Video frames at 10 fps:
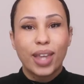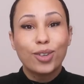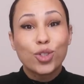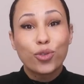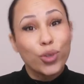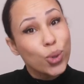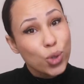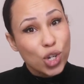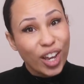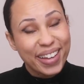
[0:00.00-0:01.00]
Now
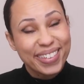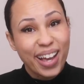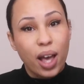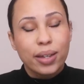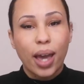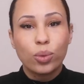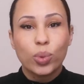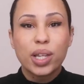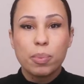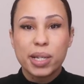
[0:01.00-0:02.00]
diffusion can
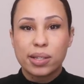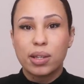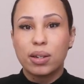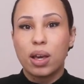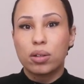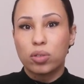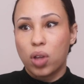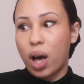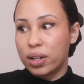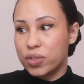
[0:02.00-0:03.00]
really be seen in a
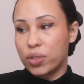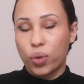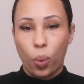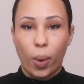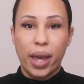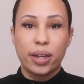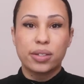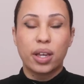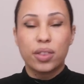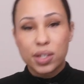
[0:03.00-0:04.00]
lot of different
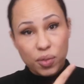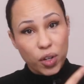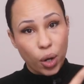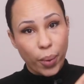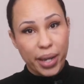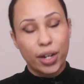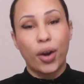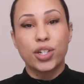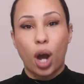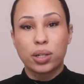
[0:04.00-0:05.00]
ways. In this video right here,
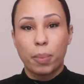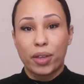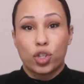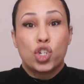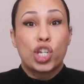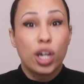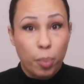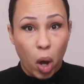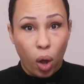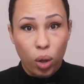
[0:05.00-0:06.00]
I talked about the Gia
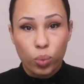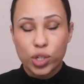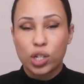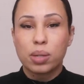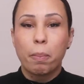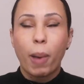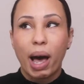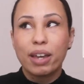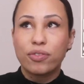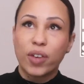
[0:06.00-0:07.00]
ball, which is
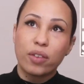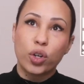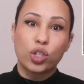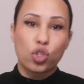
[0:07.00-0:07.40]
my favorite